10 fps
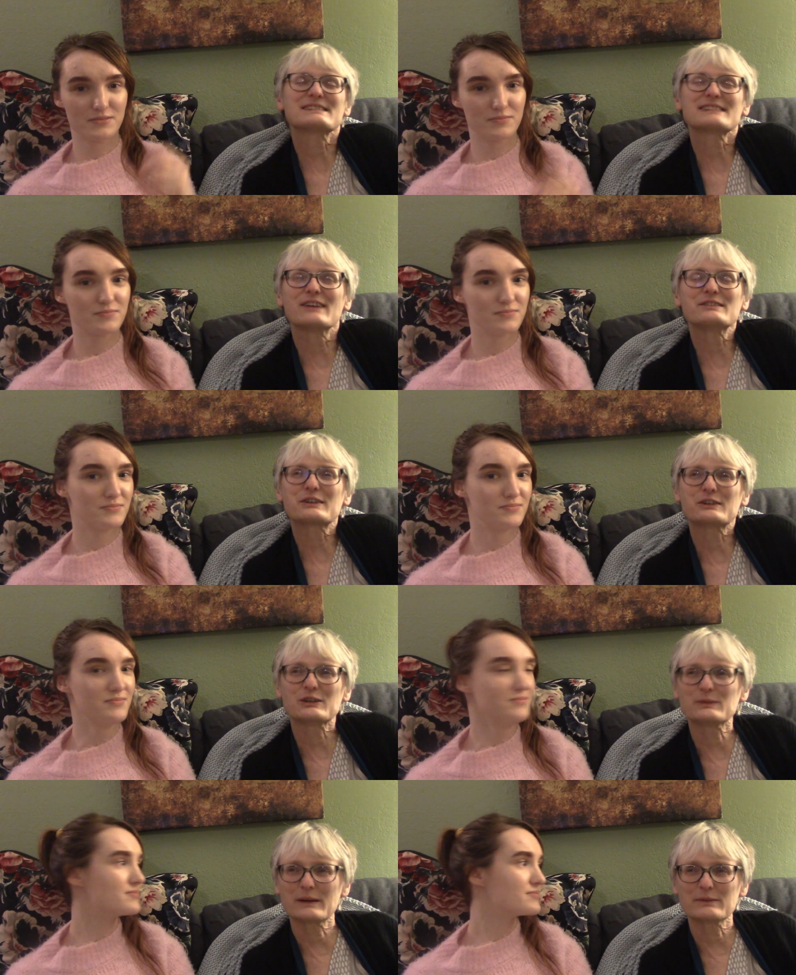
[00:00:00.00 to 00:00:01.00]
Speaker 1: sounded
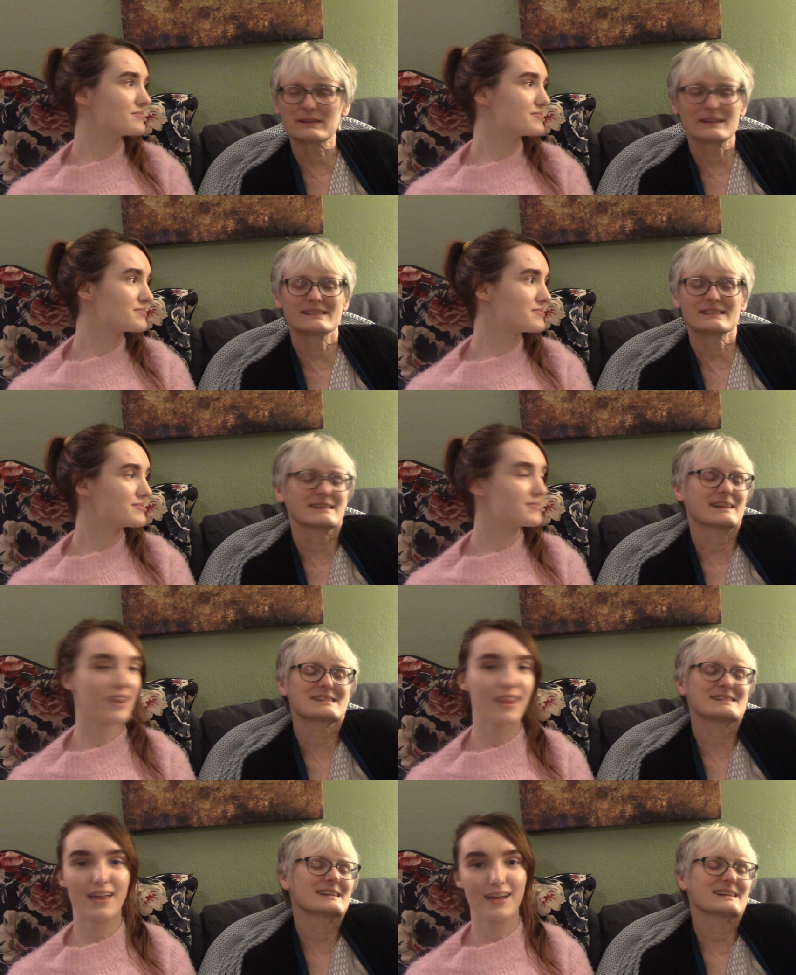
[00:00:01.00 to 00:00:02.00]
cool, but I really didn't, like,
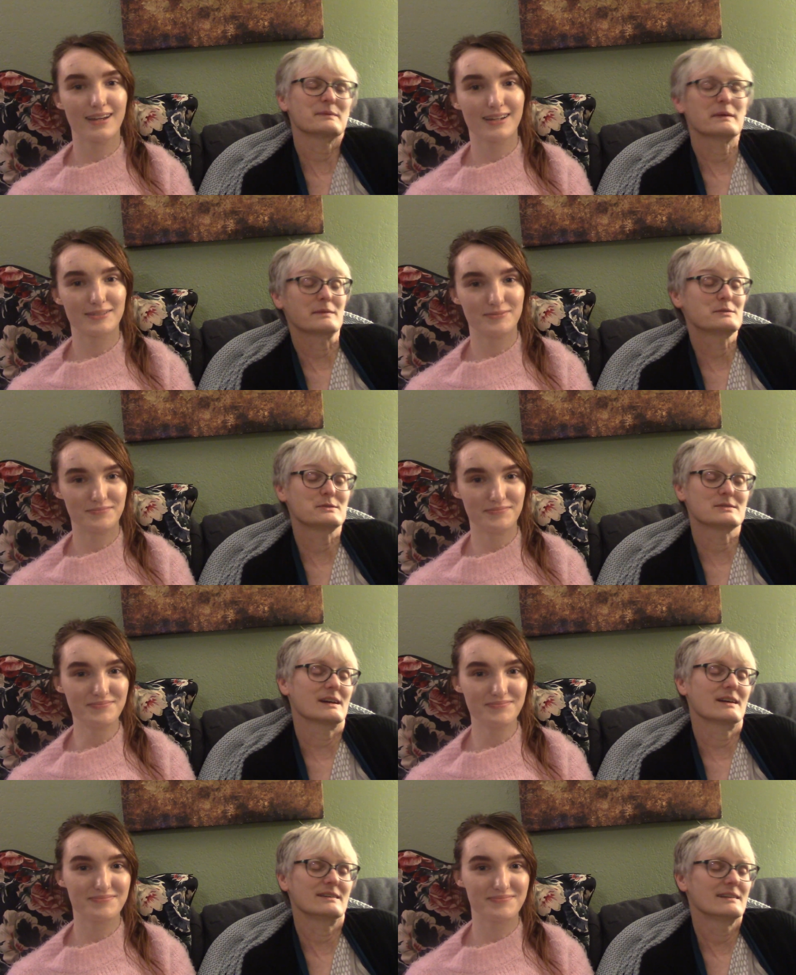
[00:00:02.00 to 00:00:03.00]
sink in. Maybe I'm too
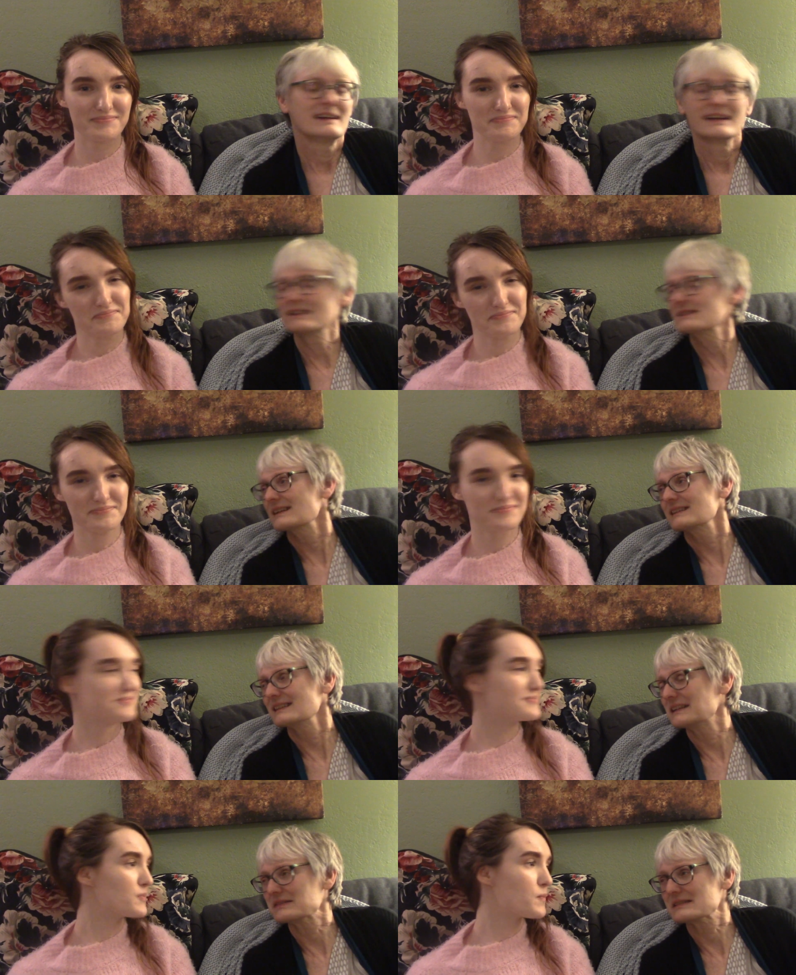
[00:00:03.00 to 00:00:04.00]
tired. It just, like,
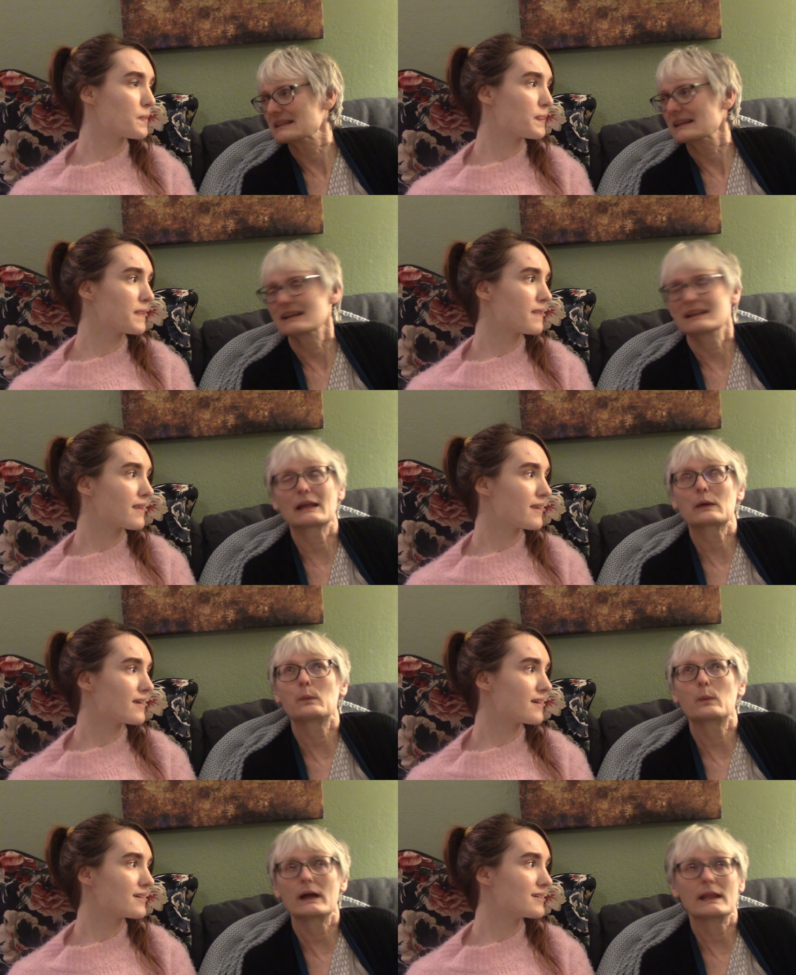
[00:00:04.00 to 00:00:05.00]
didn't even sink in, like,
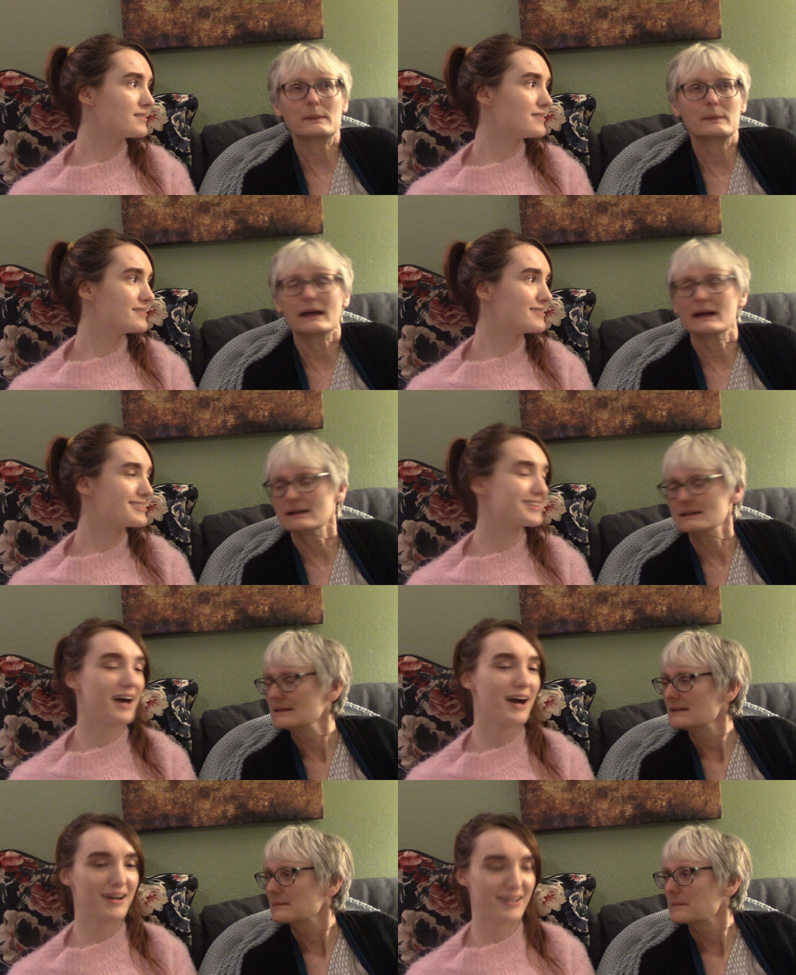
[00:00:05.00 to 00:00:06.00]
what it meant.
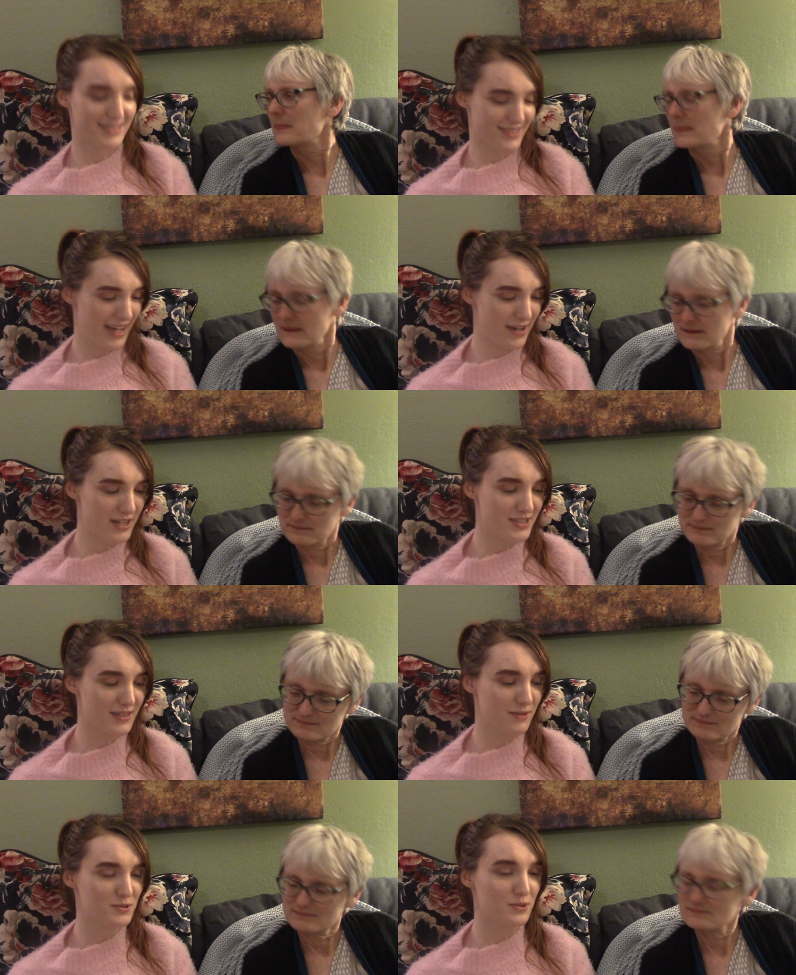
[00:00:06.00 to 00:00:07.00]
Speaker 2: No, it's like, I know, I just
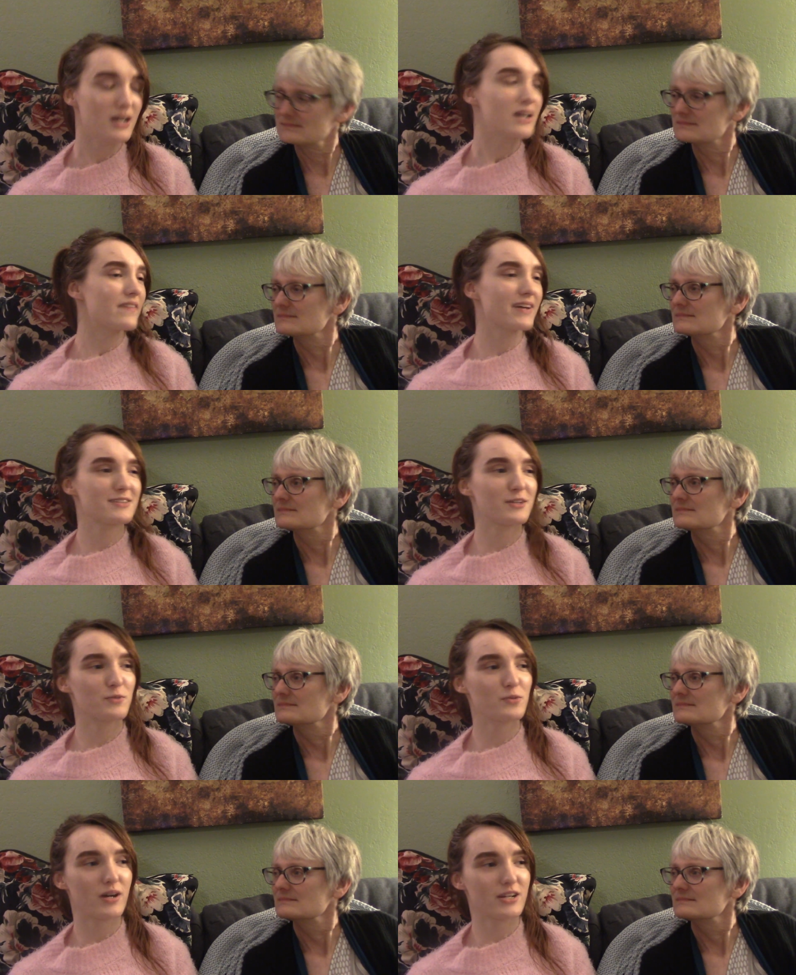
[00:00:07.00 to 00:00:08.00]
thought it was cool. That's the thing,
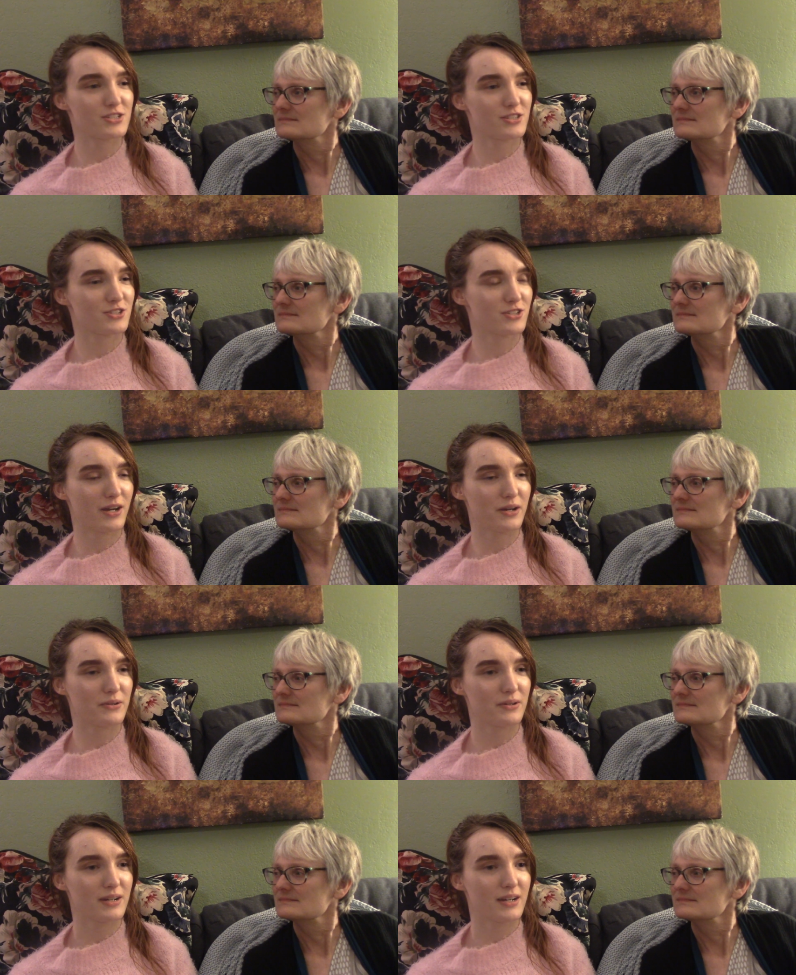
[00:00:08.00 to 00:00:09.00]
rewatching the
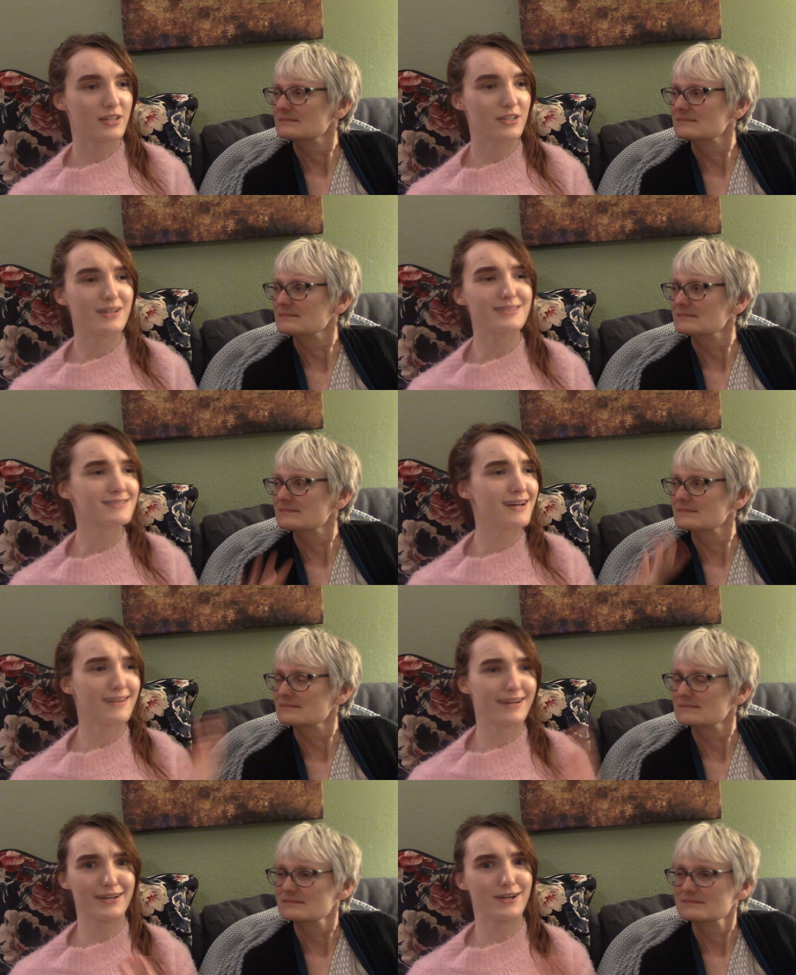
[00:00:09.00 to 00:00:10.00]
show, you know, it's not
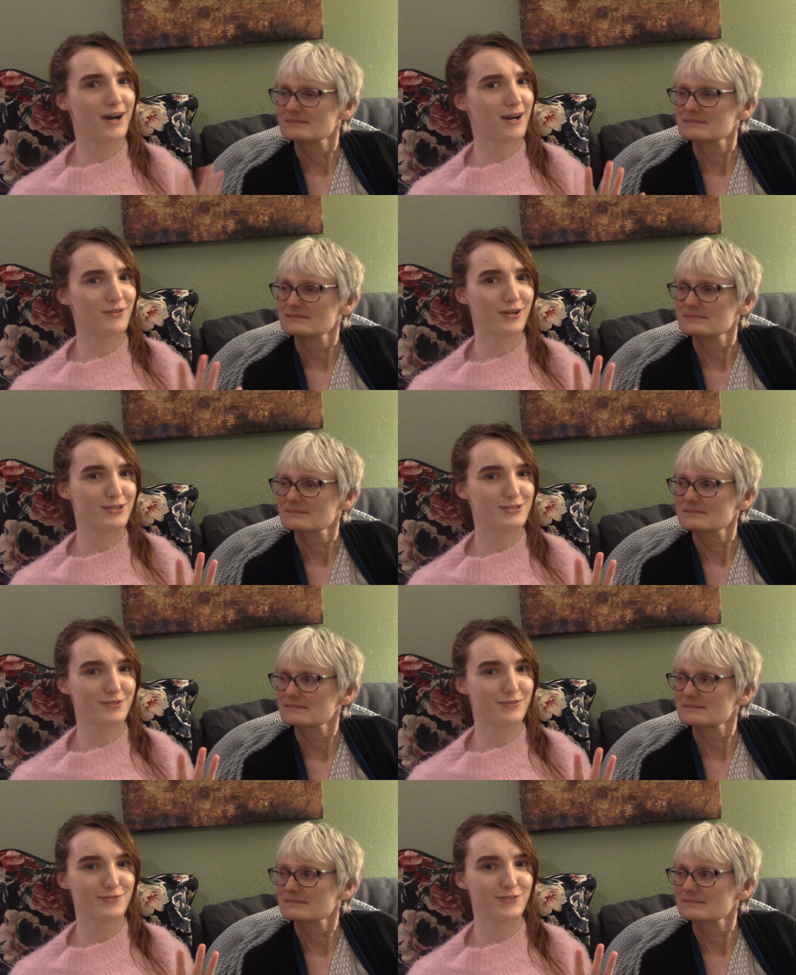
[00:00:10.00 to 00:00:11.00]
like I caught a lot of the
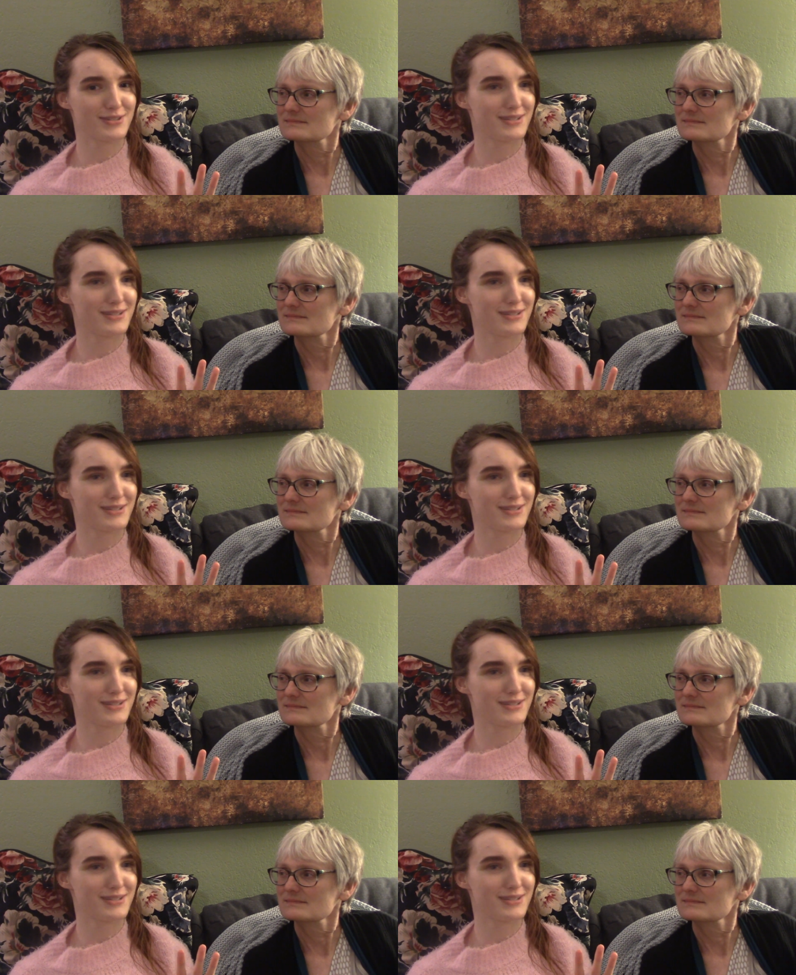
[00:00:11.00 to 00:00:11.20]
stuff the first